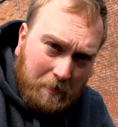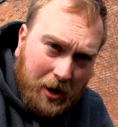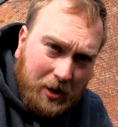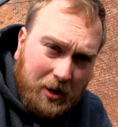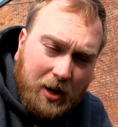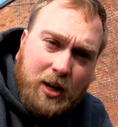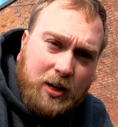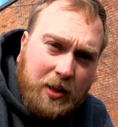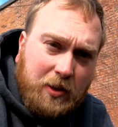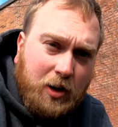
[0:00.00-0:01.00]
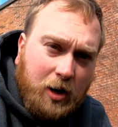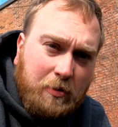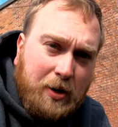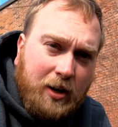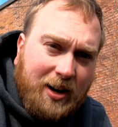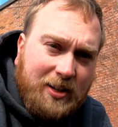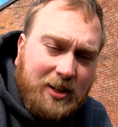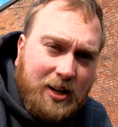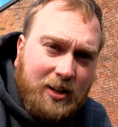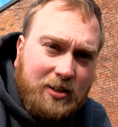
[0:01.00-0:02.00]
Mike and Nathan thought it would be a good
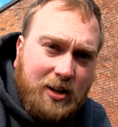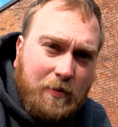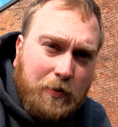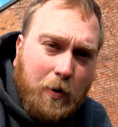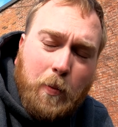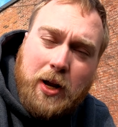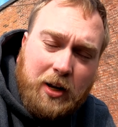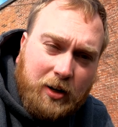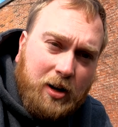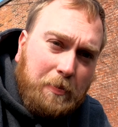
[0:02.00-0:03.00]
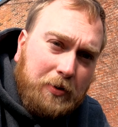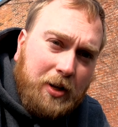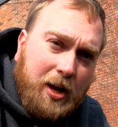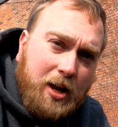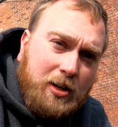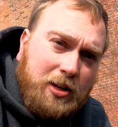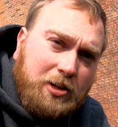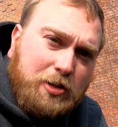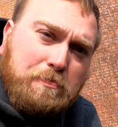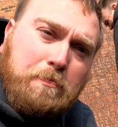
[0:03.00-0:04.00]
idea, instead of, you know, waiting a couple days,
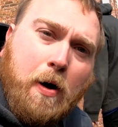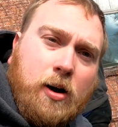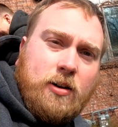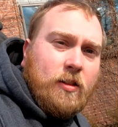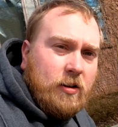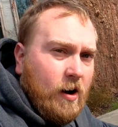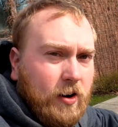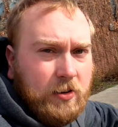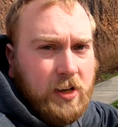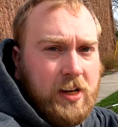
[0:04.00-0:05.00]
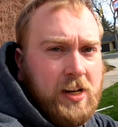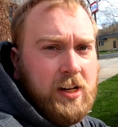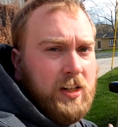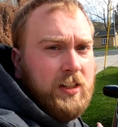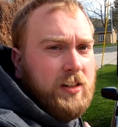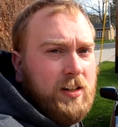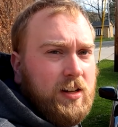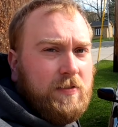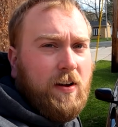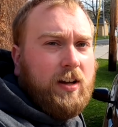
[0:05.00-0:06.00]
they just bought another car.
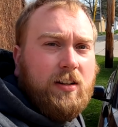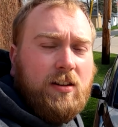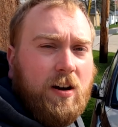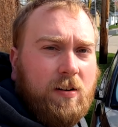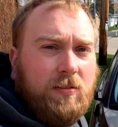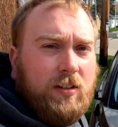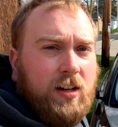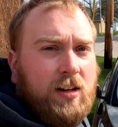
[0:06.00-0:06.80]
Because fuck it, you know?